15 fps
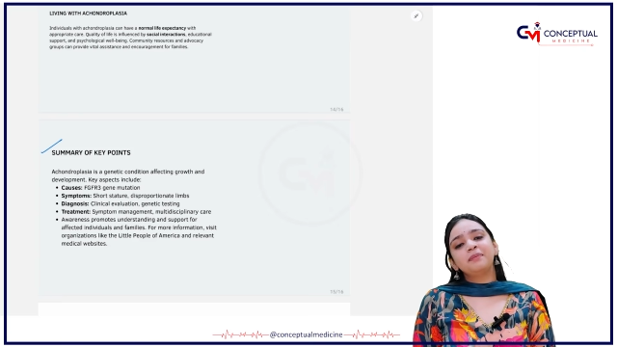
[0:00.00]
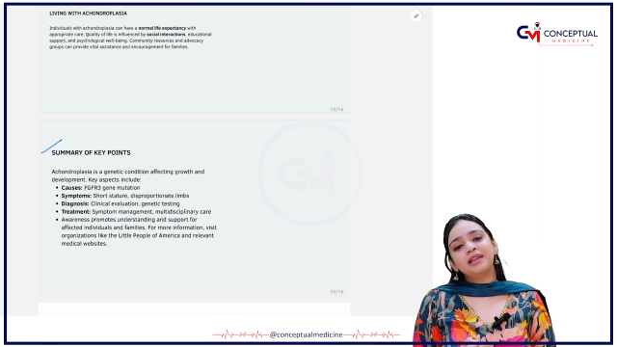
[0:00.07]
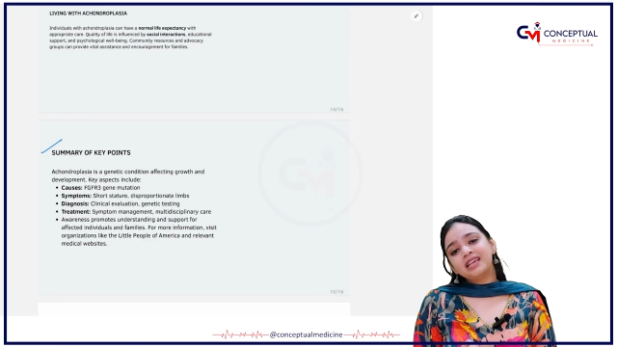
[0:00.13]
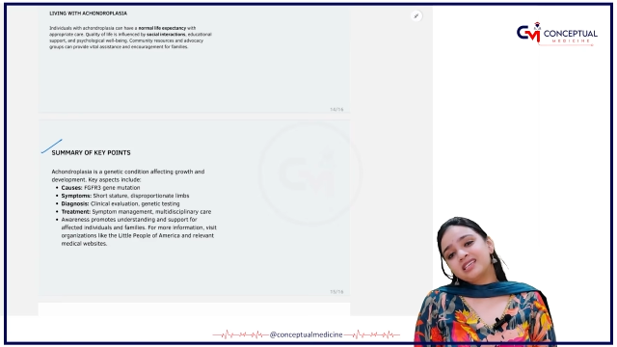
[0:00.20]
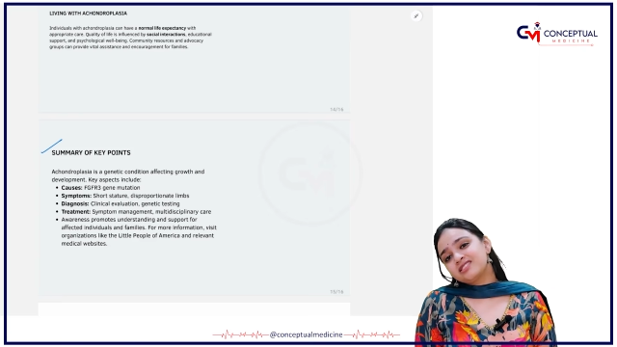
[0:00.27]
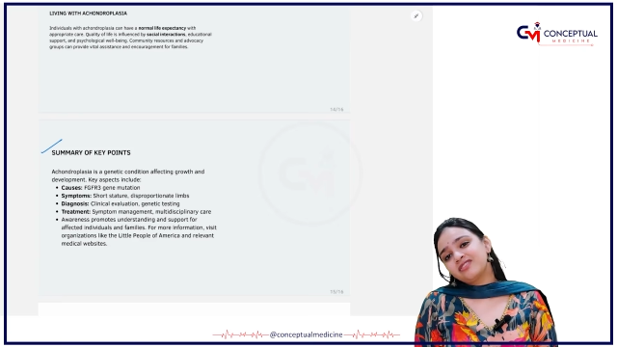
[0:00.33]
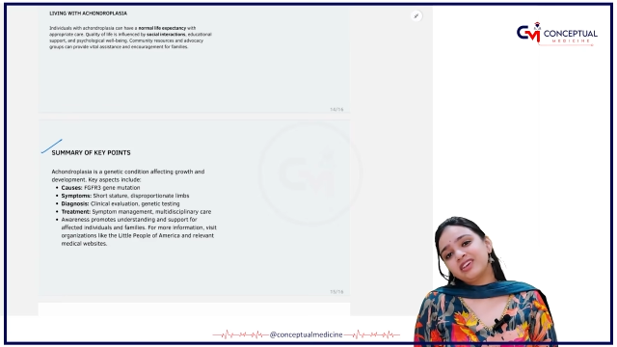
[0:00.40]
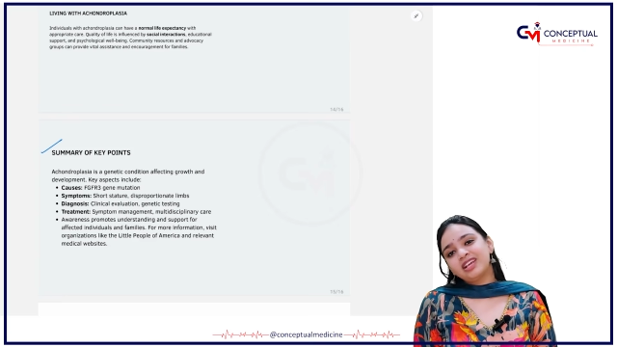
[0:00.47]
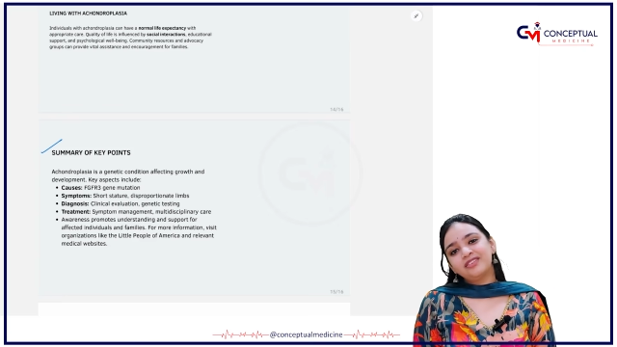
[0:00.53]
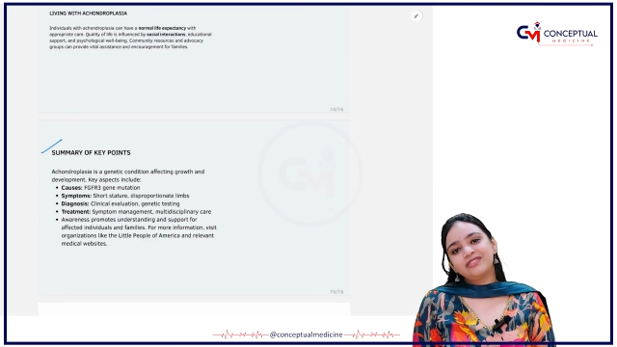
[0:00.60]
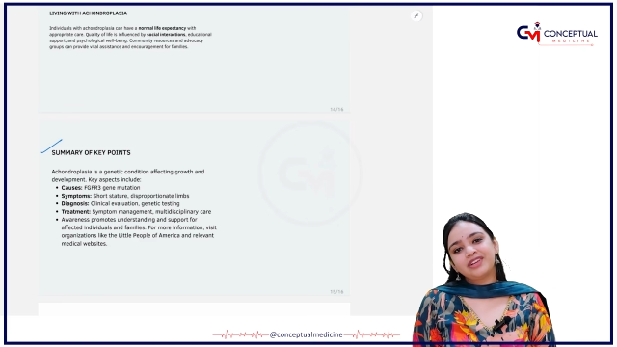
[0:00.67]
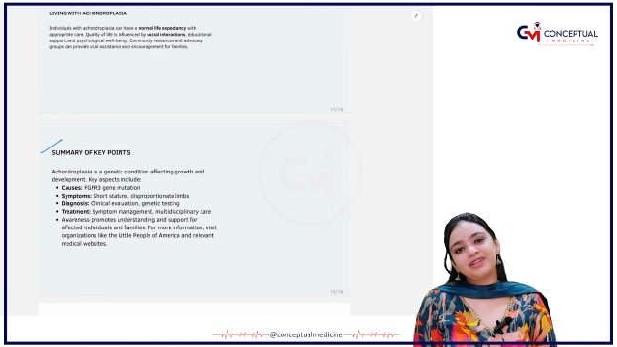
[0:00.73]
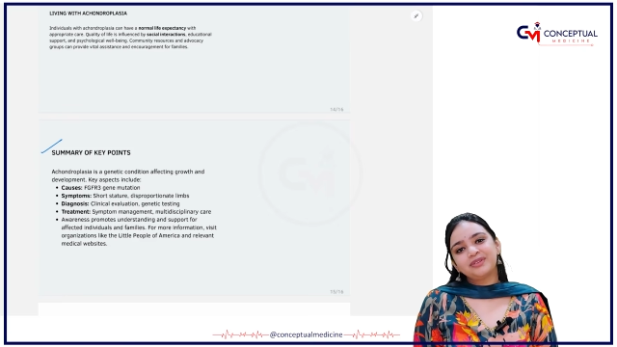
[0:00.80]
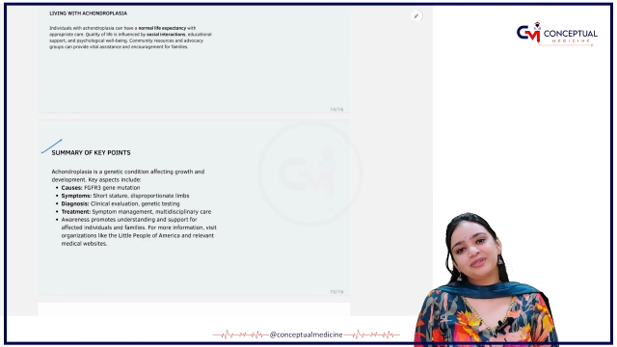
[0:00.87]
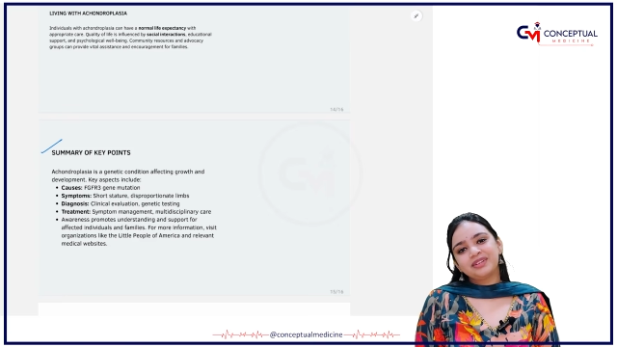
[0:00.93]
Please feel
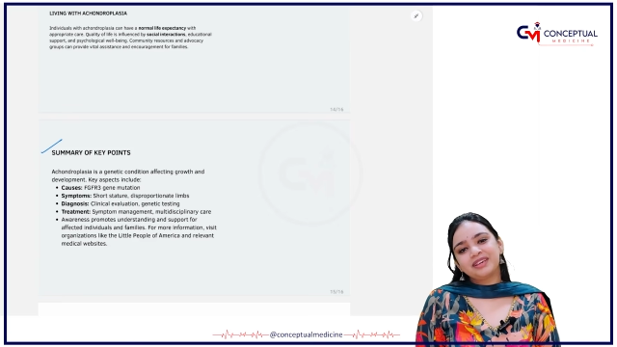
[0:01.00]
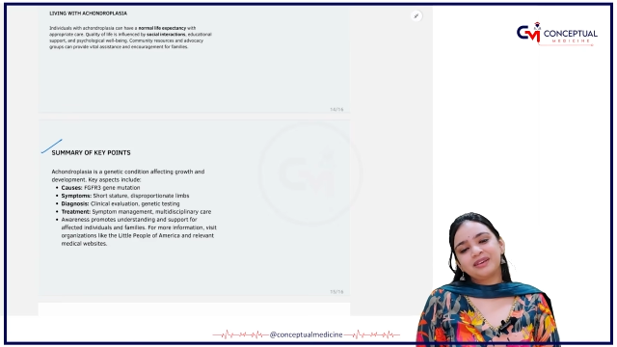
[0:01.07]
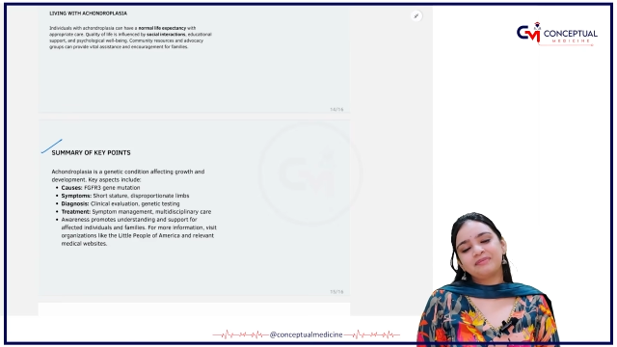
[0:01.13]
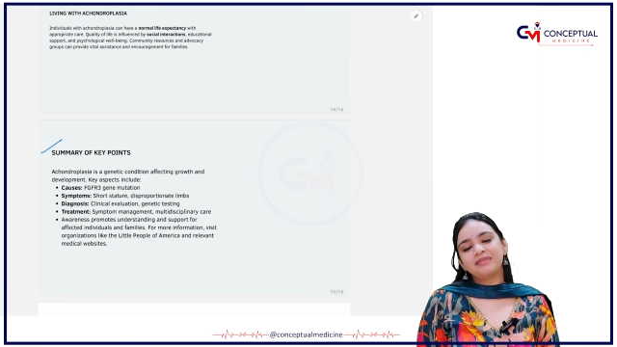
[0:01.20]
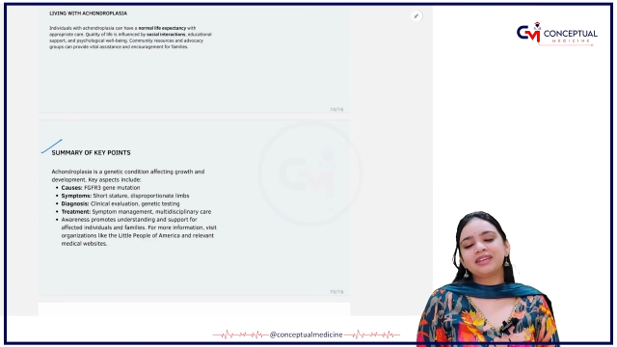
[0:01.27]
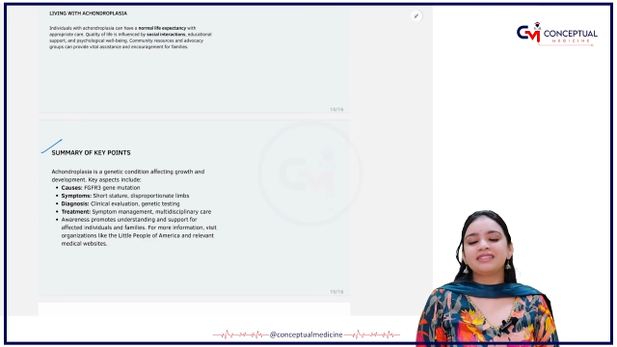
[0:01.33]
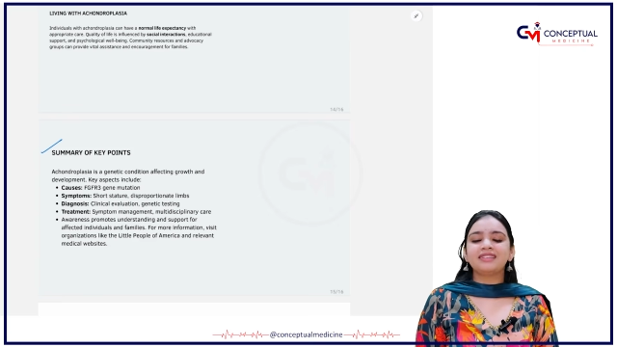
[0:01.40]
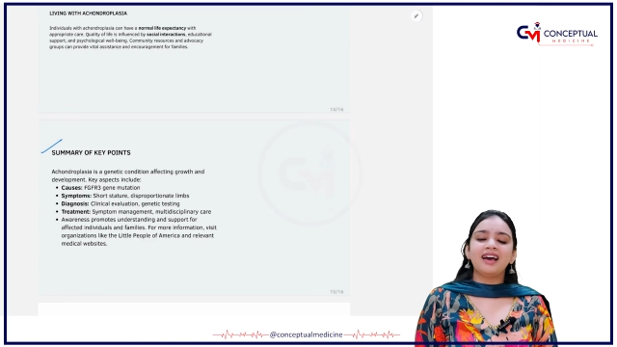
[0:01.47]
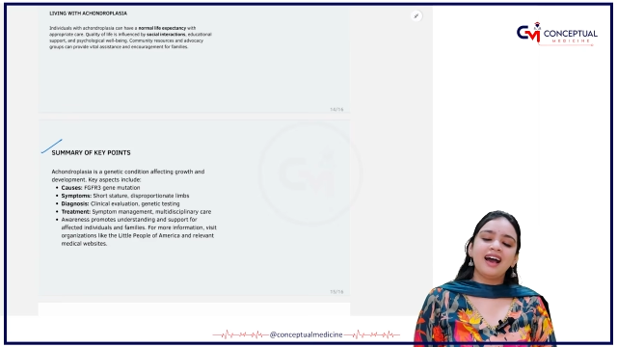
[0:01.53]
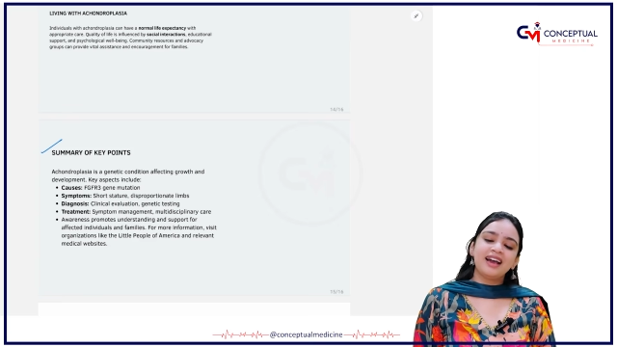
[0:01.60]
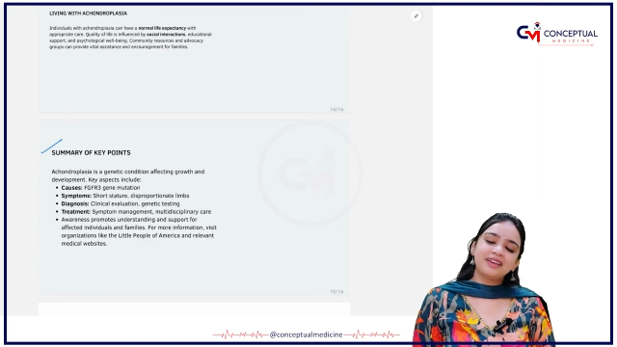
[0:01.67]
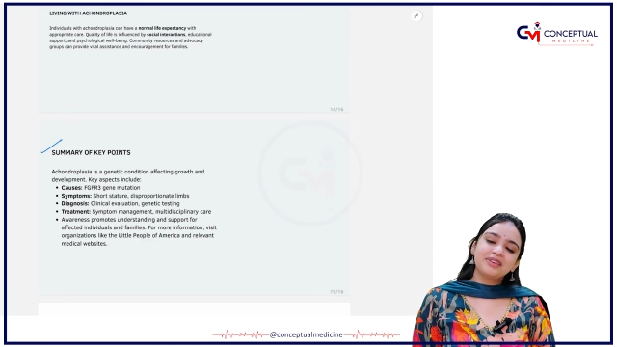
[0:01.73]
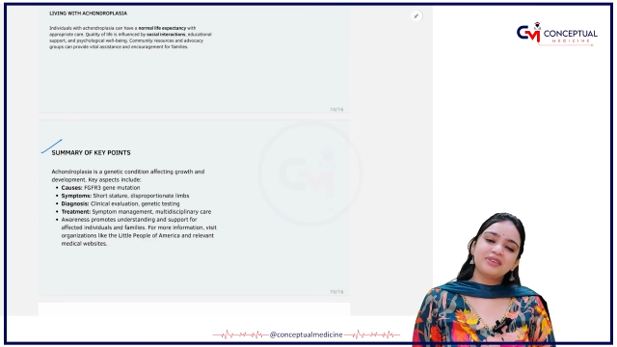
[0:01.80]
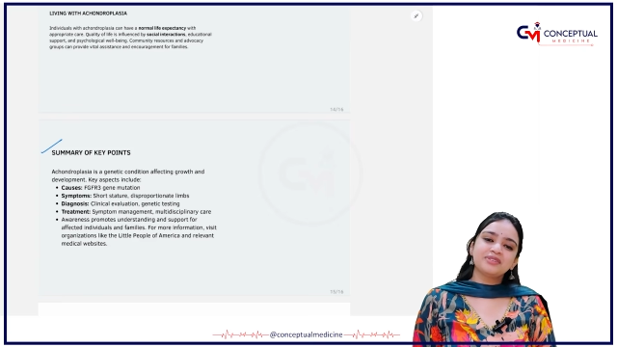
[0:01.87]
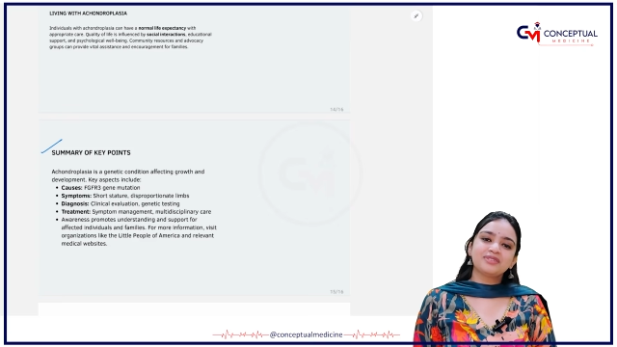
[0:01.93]
free to DM me.
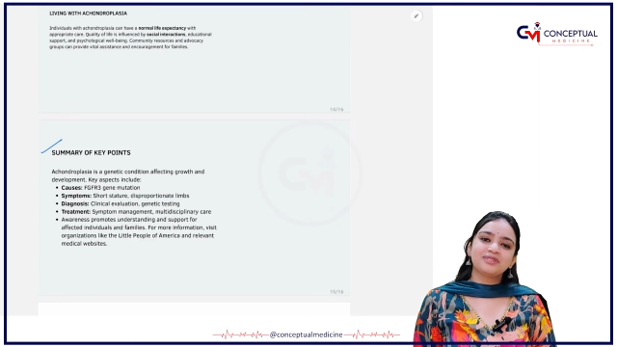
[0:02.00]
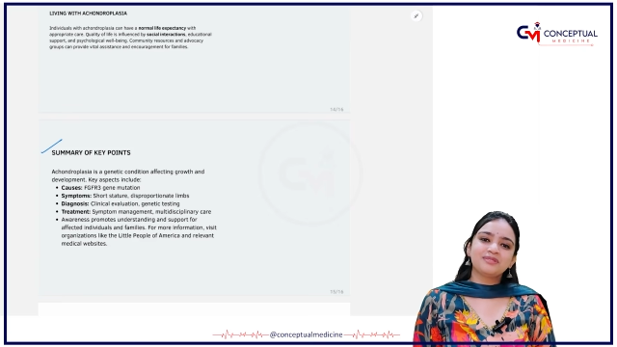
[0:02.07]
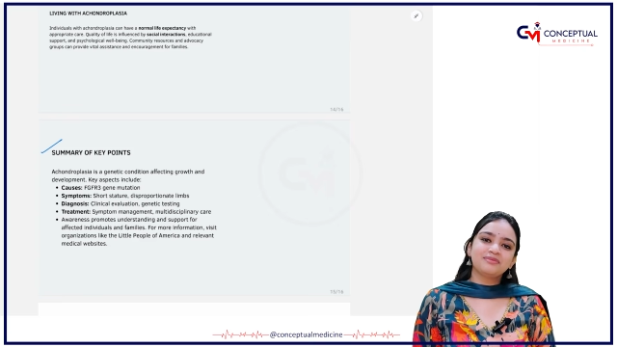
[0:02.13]
Thank you so